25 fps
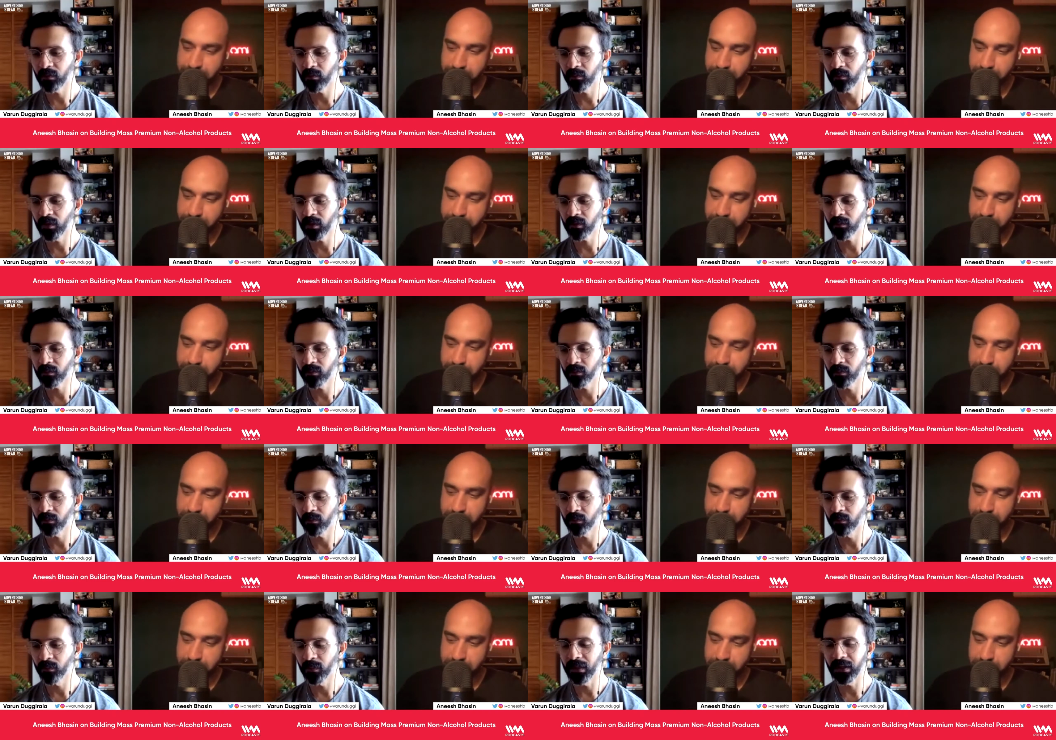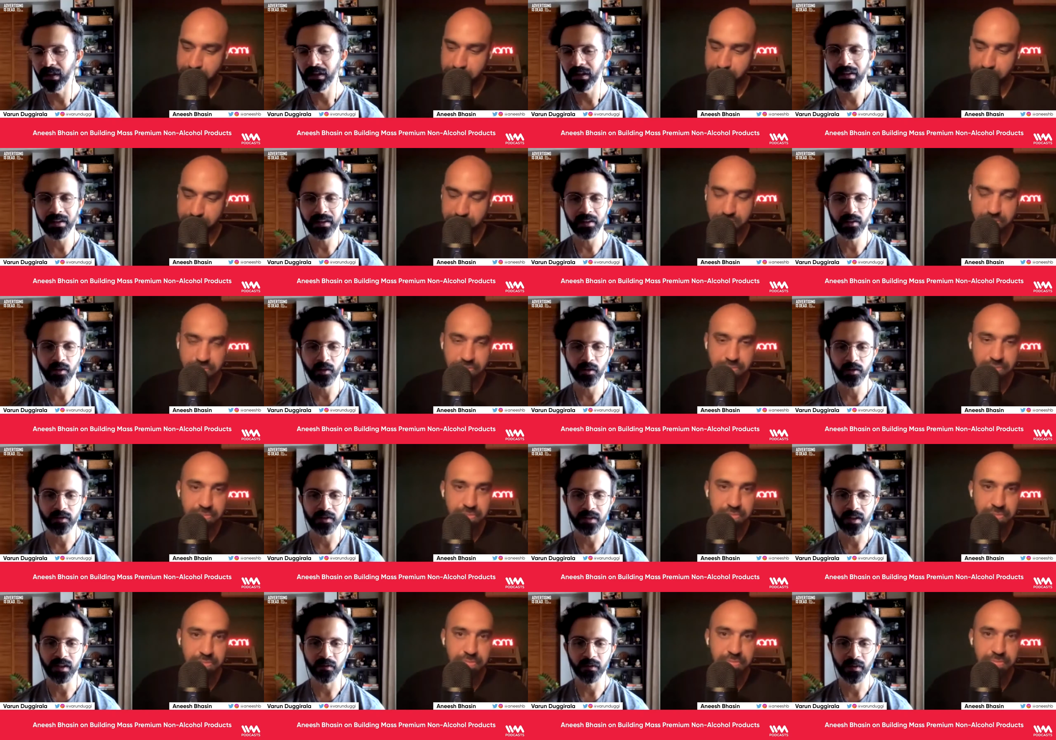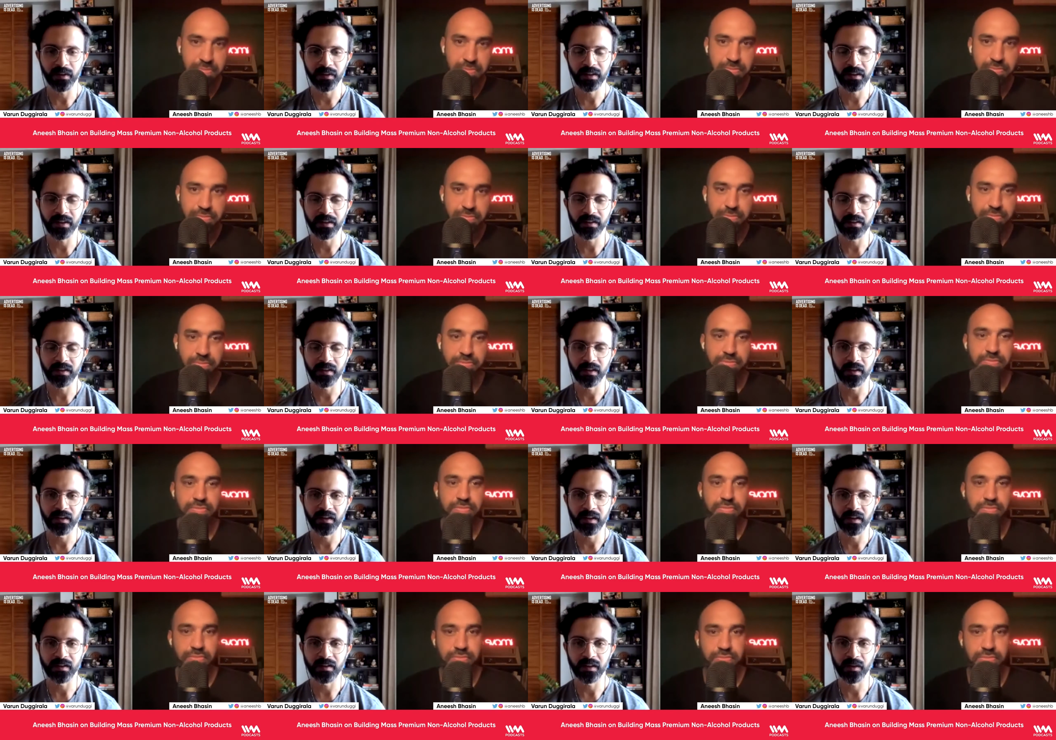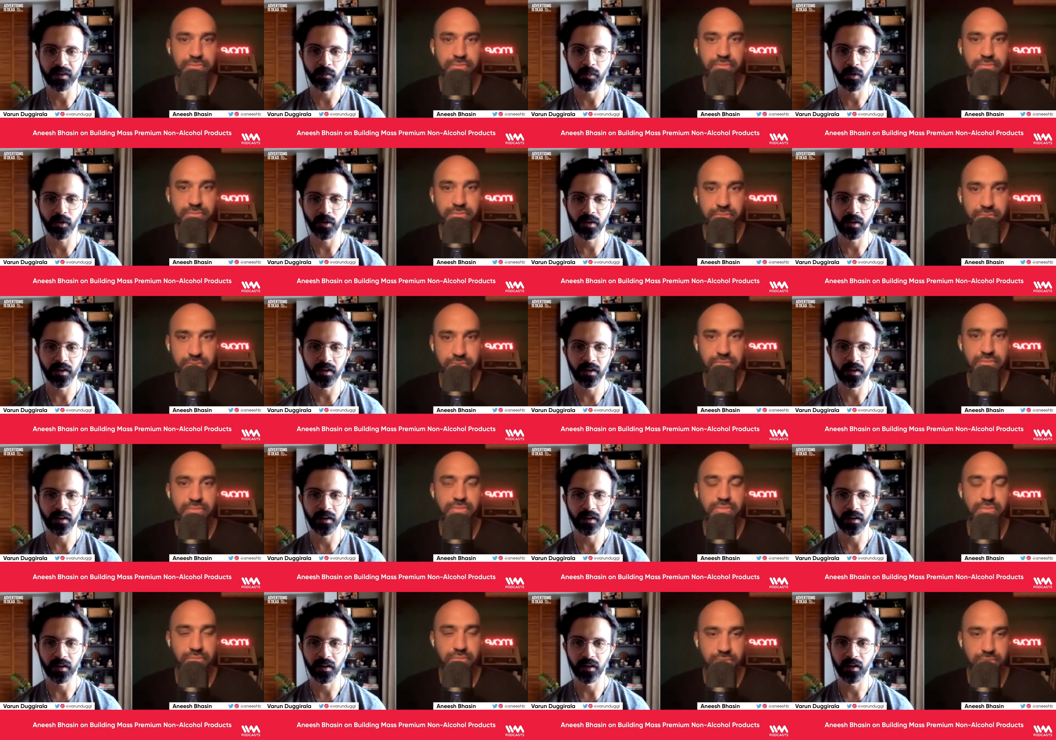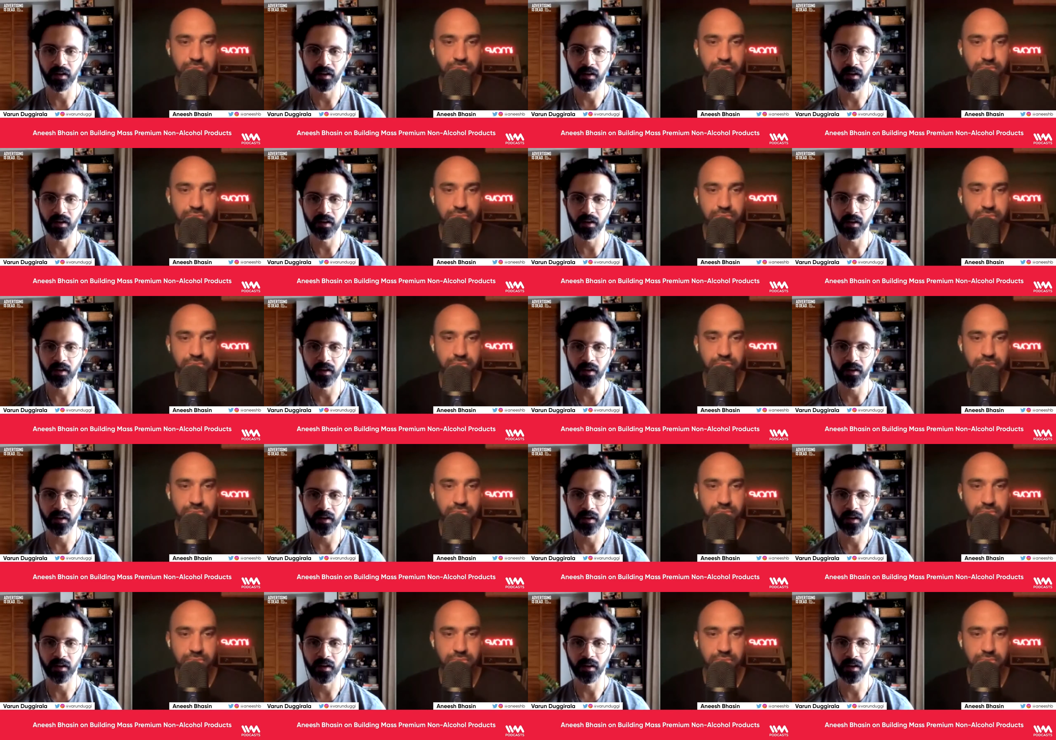Speaker 1: the building it yourself, I think, is an interesting point. Right?